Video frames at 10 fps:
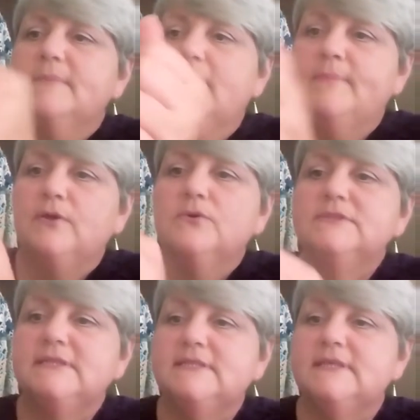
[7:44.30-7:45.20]
because
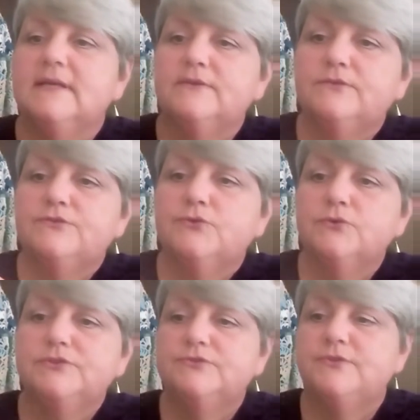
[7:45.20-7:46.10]
it's a
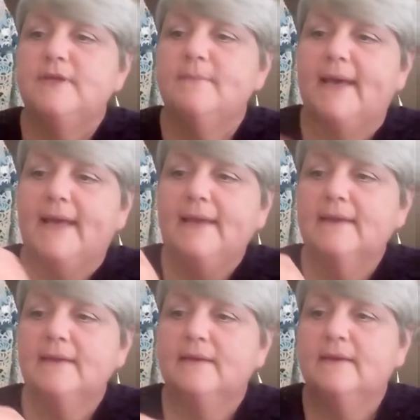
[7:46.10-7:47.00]
drawstring bag
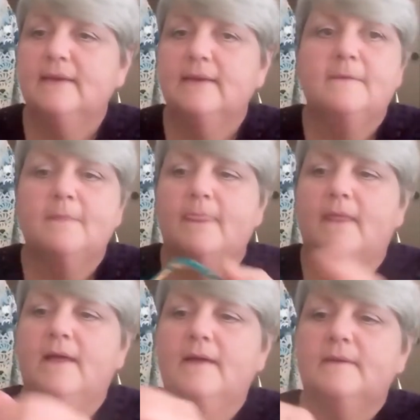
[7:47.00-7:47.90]

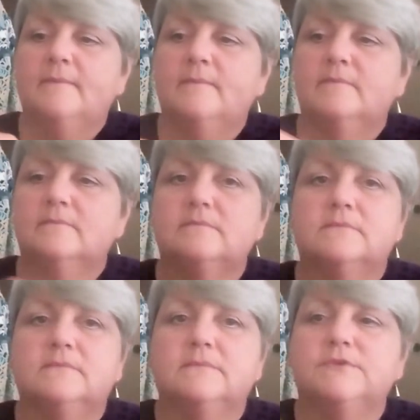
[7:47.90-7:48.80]
um,
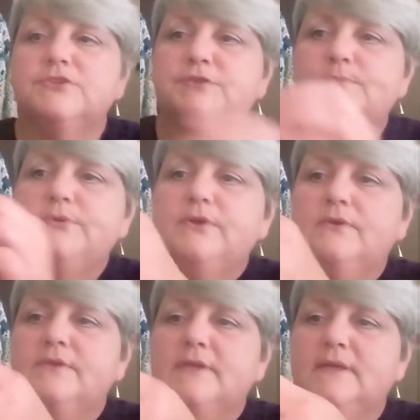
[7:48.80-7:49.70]
just pull
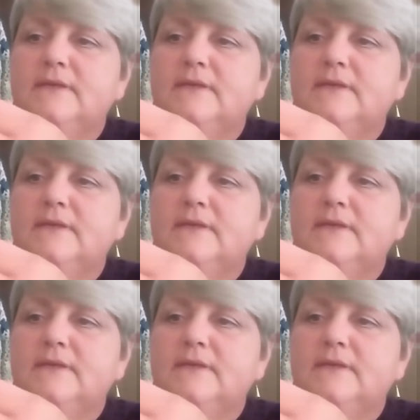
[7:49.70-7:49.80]
on the